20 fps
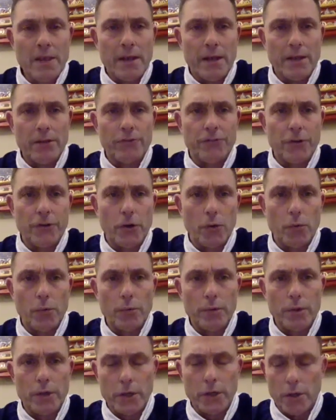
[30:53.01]
And
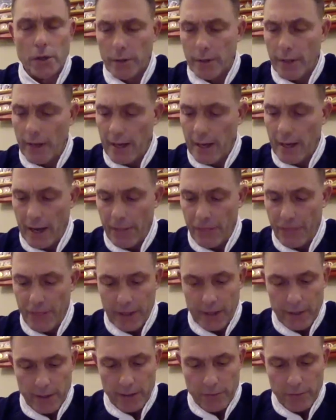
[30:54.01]
so that I
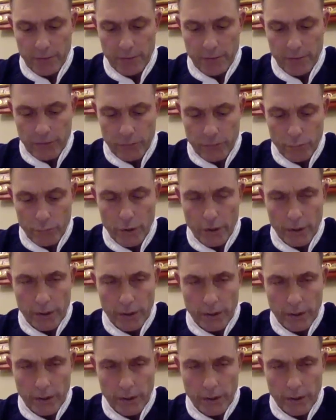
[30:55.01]
think is really
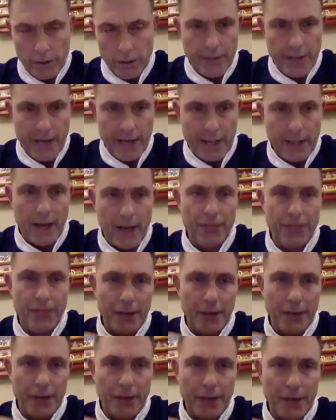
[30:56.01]
important. That I
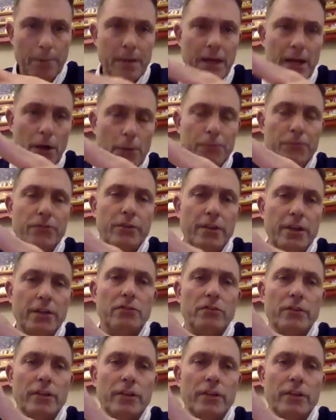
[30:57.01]
think rugby helps
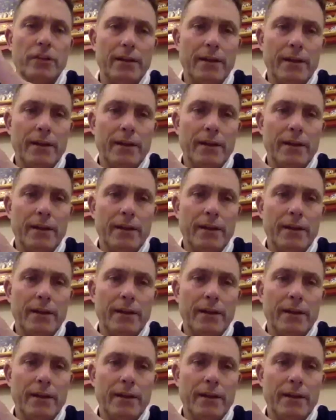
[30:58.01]
teach that.